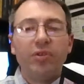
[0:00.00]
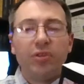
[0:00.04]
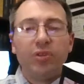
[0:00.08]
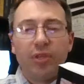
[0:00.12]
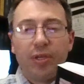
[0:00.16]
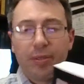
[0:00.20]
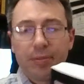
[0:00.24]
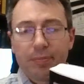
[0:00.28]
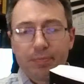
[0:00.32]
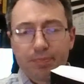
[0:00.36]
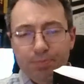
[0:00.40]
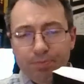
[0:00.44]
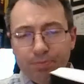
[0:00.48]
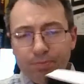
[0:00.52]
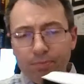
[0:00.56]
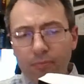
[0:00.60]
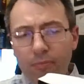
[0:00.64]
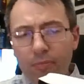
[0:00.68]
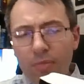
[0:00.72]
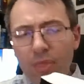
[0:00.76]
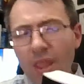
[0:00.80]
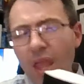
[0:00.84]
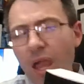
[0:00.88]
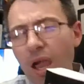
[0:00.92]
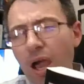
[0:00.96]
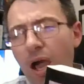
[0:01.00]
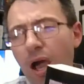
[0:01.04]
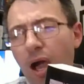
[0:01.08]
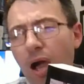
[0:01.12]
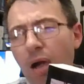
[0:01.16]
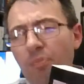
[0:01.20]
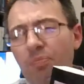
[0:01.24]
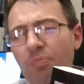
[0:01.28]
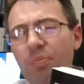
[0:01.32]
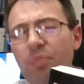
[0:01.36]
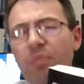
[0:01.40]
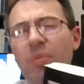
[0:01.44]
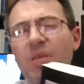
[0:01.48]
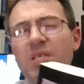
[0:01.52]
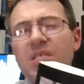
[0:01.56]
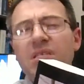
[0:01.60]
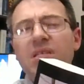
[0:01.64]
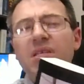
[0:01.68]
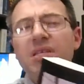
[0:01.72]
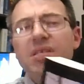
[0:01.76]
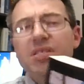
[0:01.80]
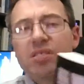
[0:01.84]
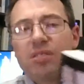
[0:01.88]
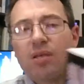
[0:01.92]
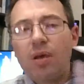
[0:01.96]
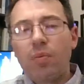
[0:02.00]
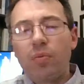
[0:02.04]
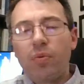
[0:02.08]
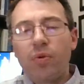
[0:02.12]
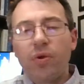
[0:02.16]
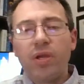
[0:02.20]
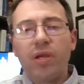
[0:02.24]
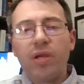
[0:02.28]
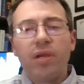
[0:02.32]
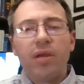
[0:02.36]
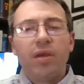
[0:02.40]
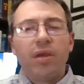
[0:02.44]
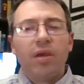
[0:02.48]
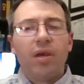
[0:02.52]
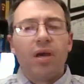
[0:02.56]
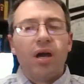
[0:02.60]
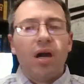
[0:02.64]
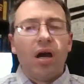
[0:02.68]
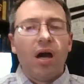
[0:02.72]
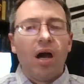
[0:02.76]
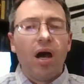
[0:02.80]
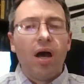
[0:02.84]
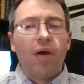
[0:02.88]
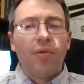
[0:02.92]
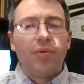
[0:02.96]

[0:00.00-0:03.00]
bit of everything uh, basically, in summary,